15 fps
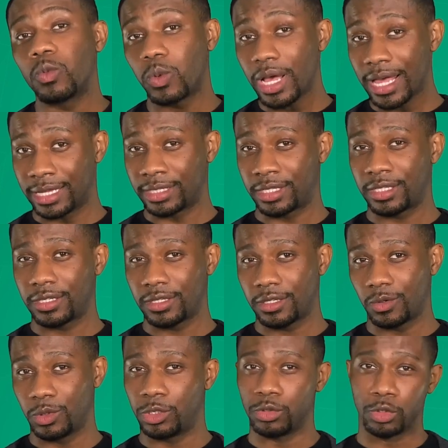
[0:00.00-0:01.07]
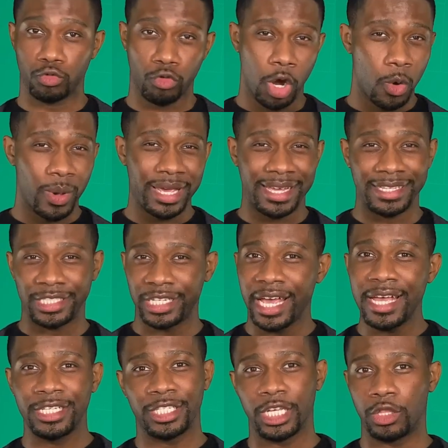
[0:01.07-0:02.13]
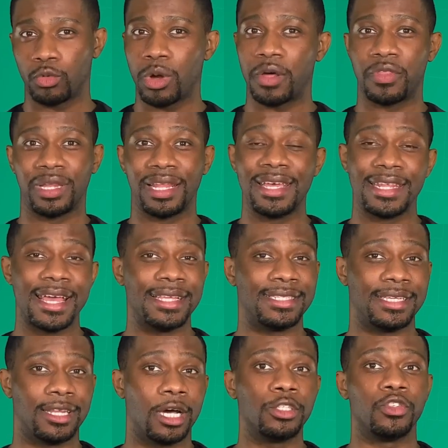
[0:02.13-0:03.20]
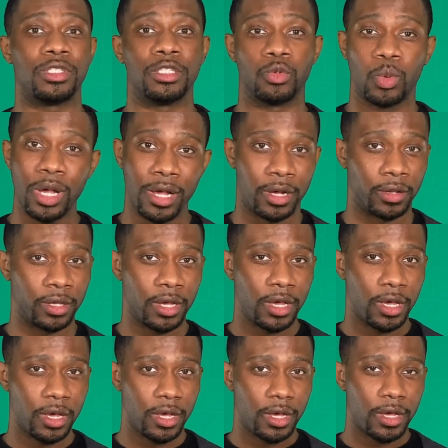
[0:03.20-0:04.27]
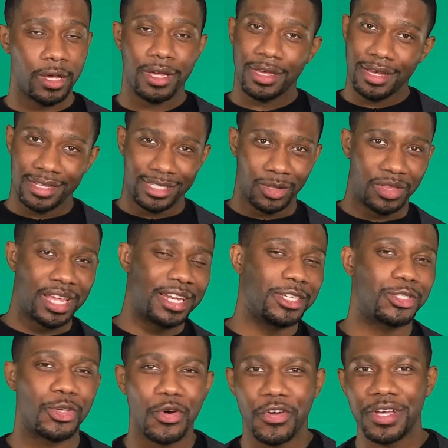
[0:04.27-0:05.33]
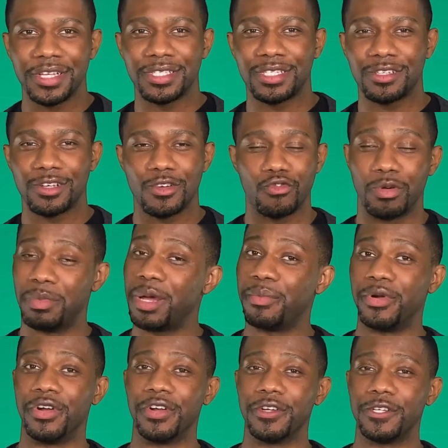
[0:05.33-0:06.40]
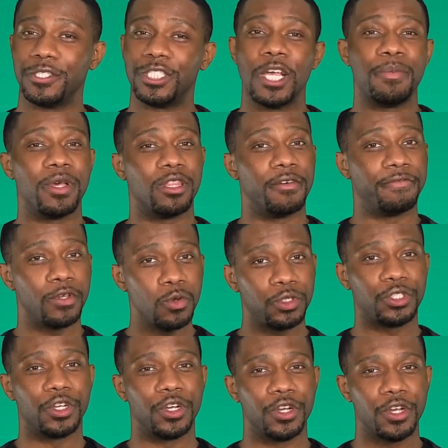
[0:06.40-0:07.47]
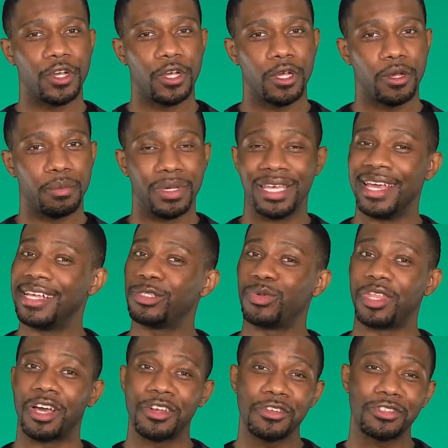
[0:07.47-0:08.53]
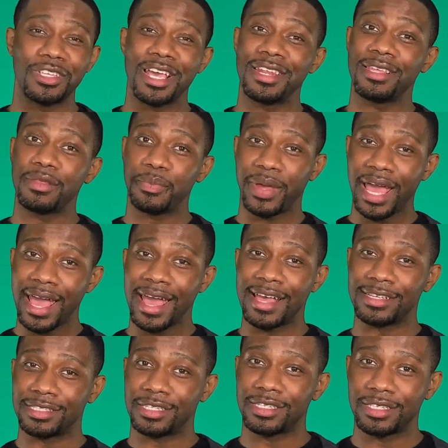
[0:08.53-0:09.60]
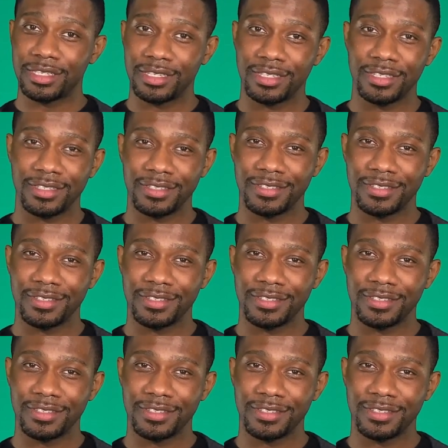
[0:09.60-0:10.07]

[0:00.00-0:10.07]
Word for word: West, which was growing and changing throughout the late 1800s as well. Until then, historians, remember, shaping the future begins with understanding the past. Hey,